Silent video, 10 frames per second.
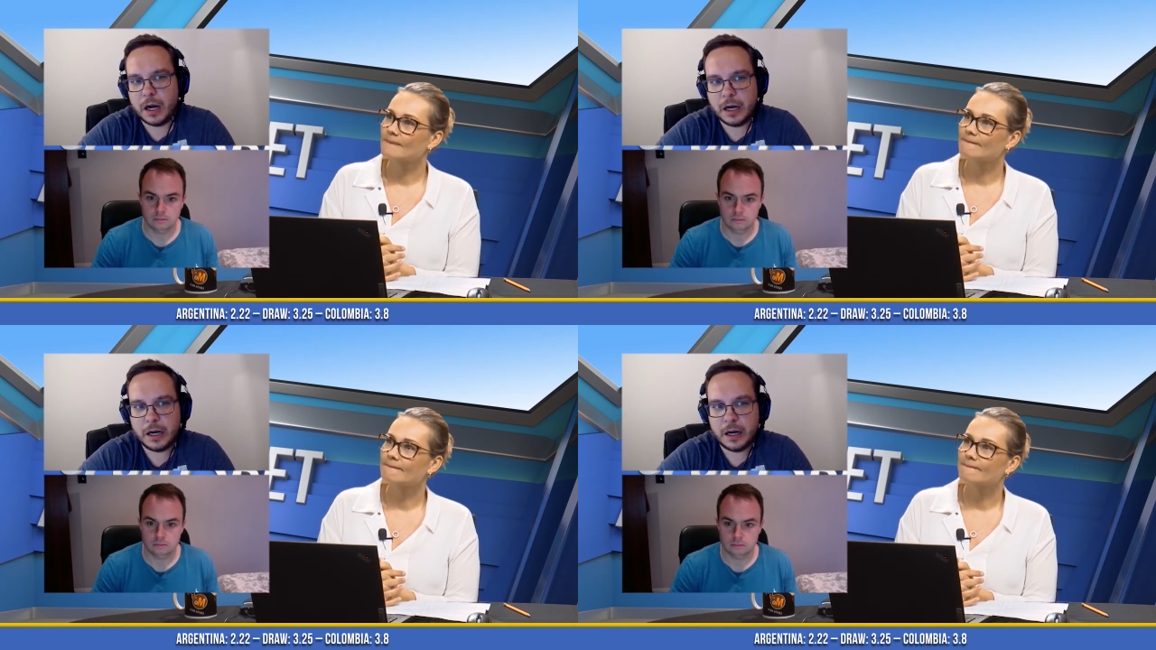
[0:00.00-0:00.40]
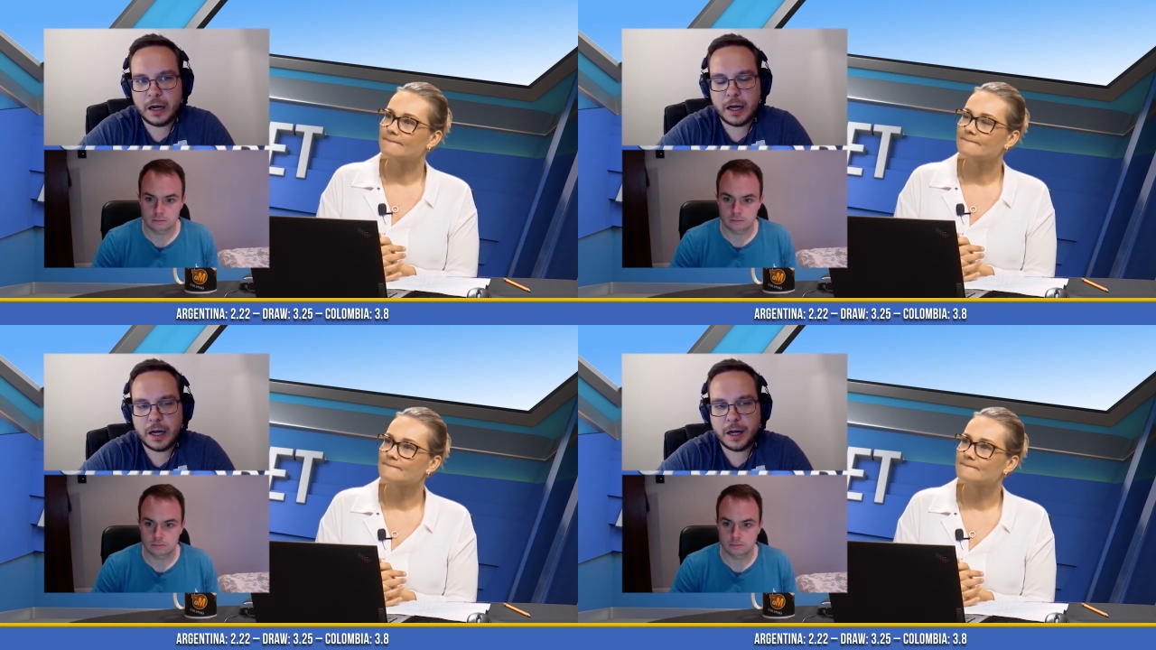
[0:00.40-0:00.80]

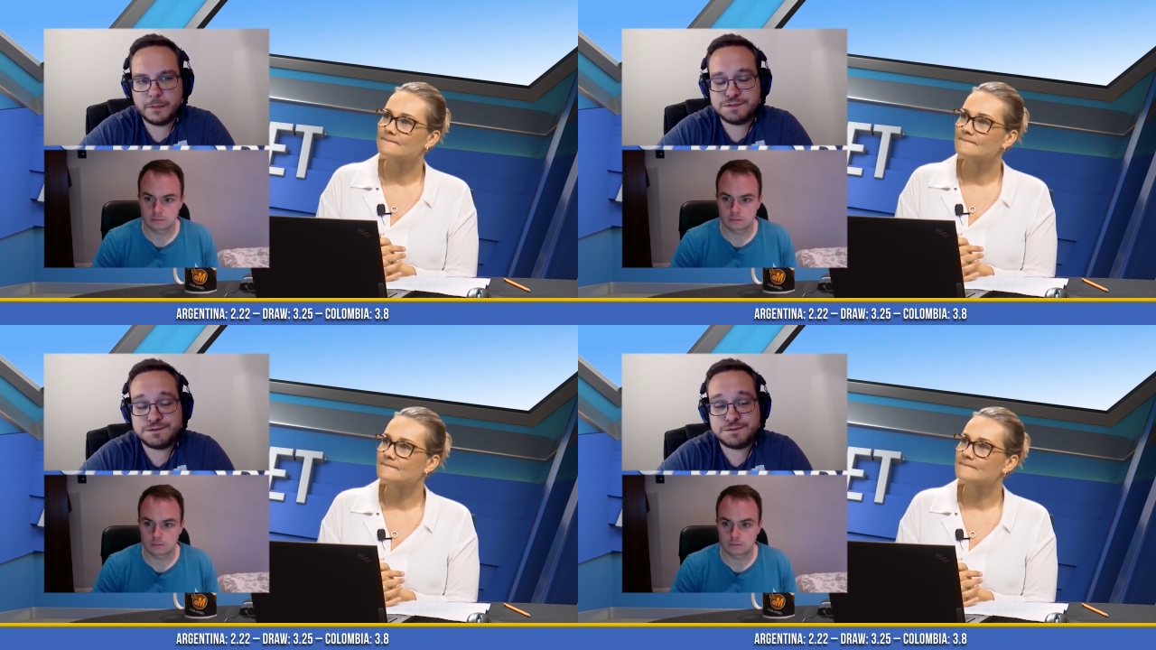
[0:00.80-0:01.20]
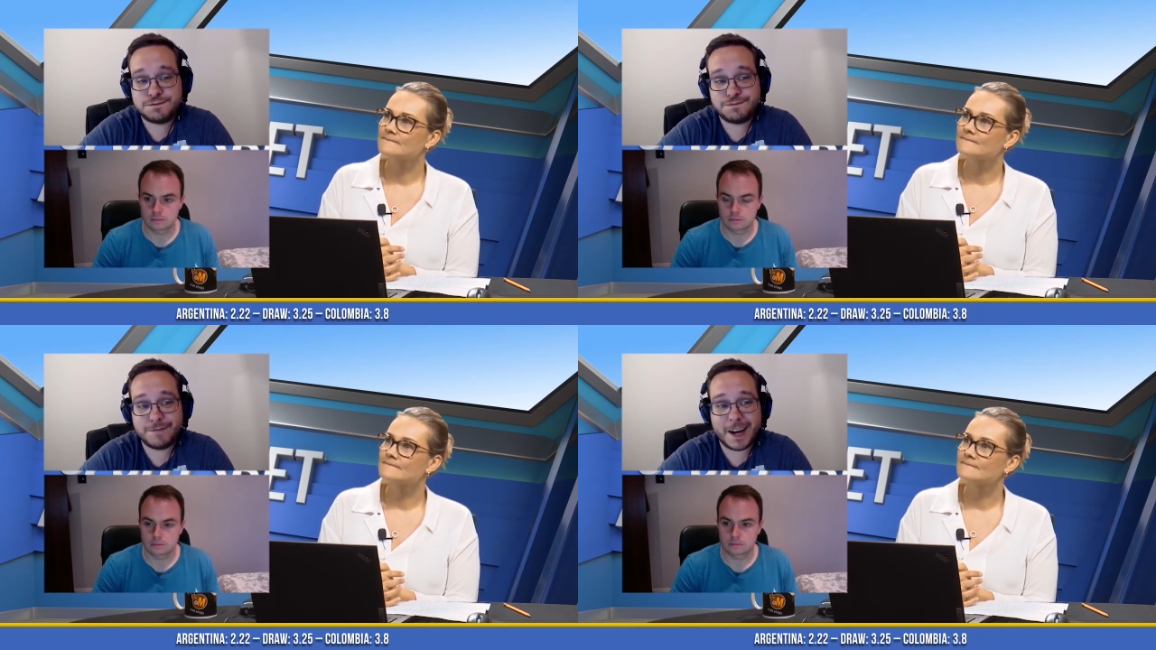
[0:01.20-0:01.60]
Speaker 1: Uh,
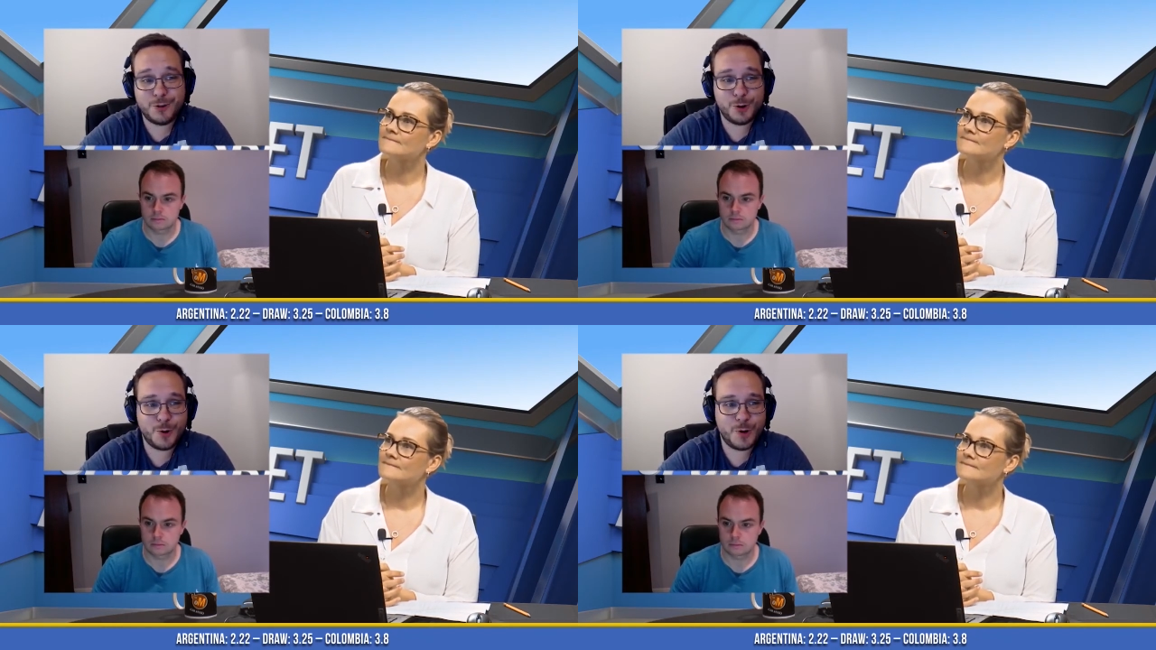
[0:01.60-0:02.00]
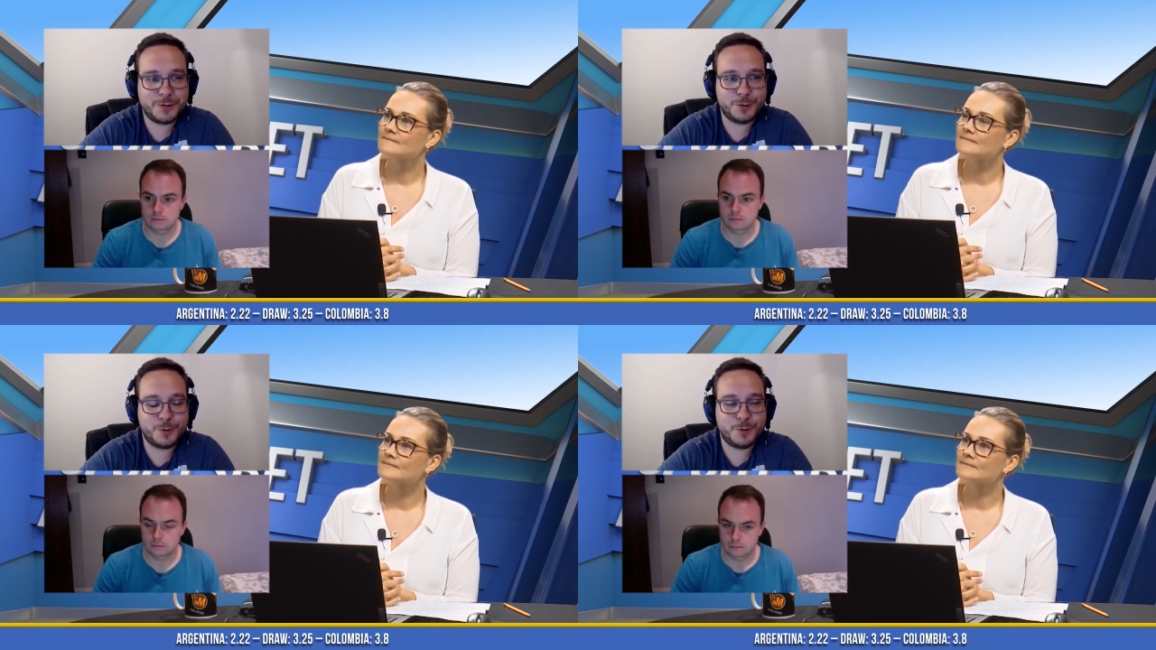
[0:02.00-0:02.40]
I don't know
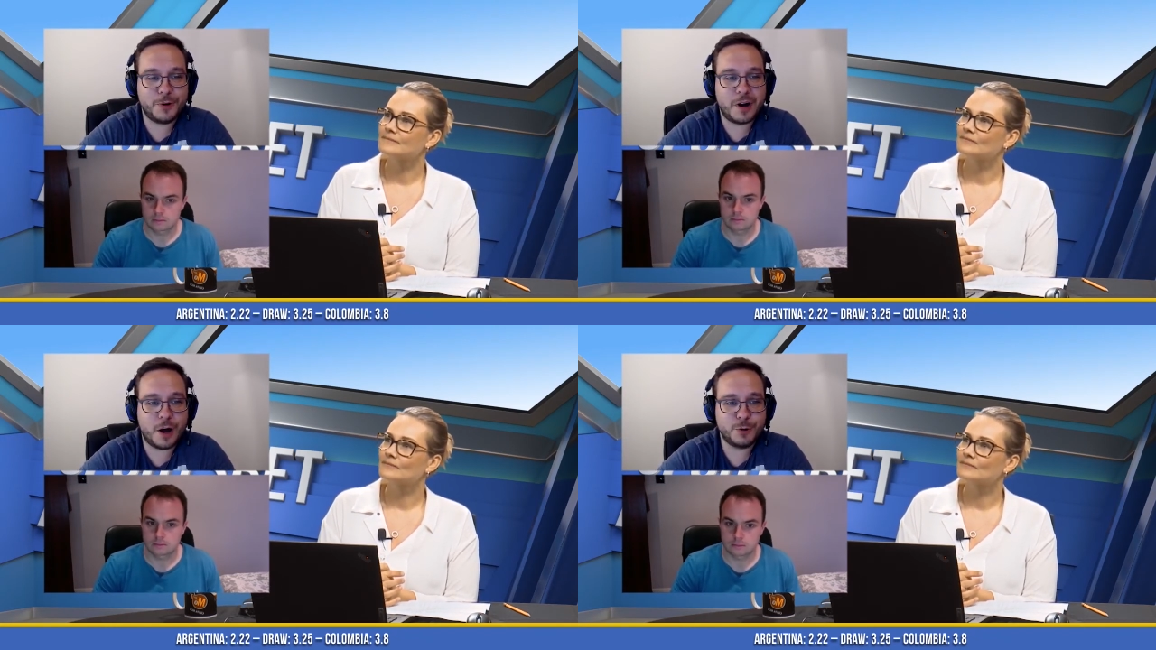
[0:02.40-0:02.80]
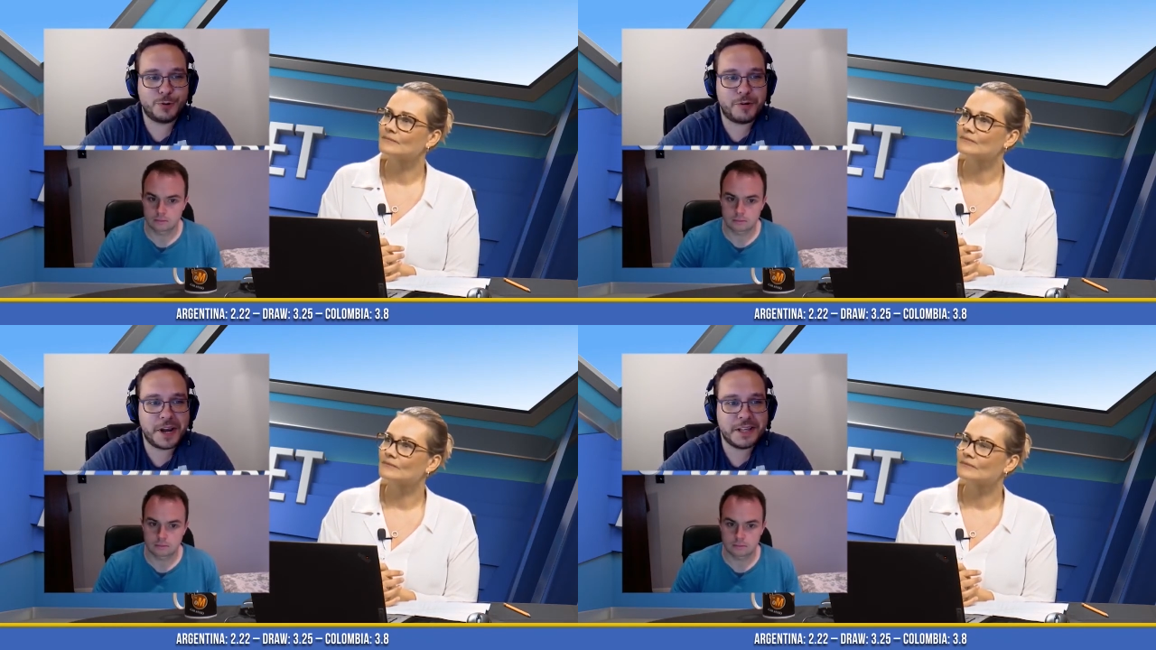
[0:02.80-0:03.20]
what to, how
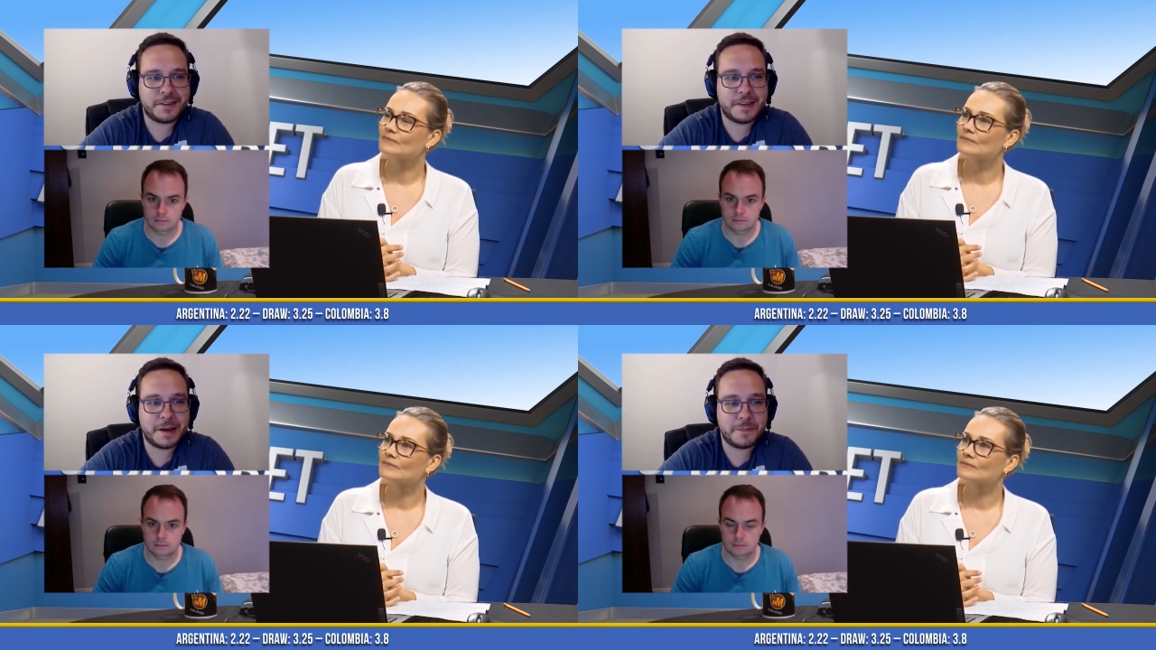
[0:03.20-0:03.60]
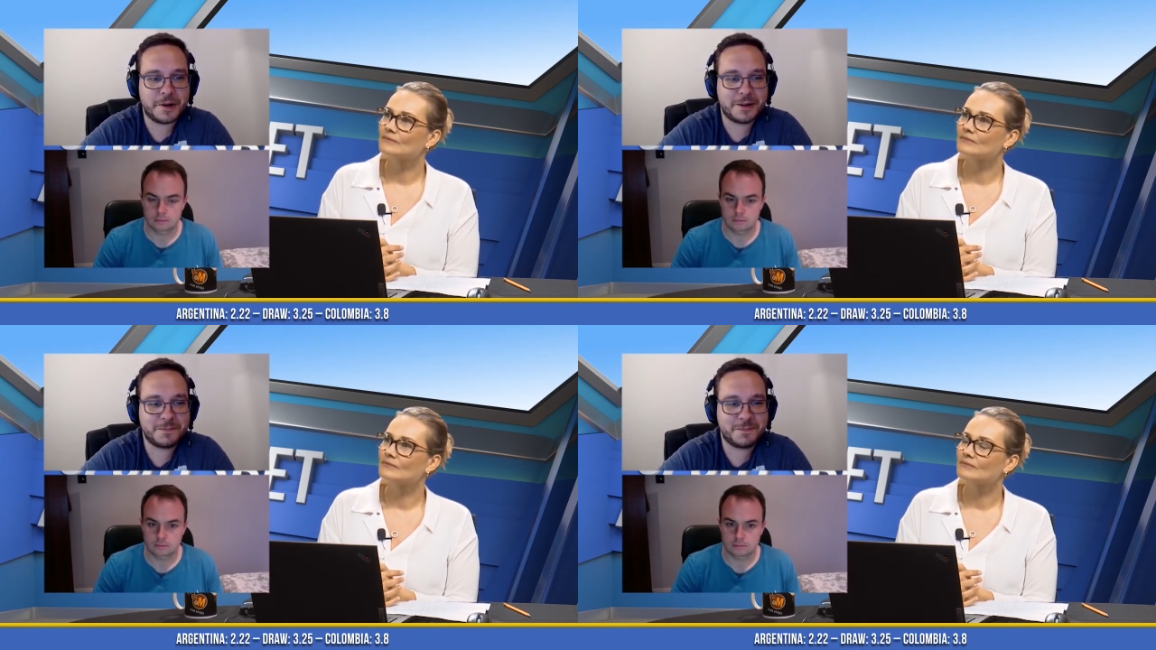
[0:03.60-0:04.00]
to rate them.
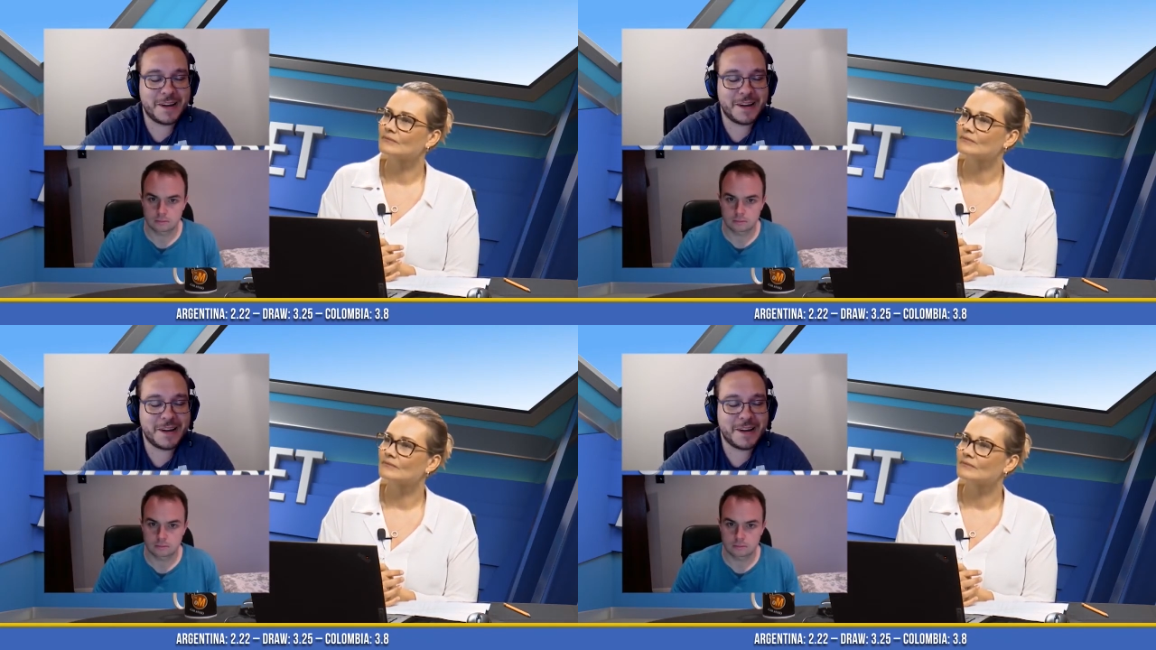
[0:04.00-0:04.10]
Uh,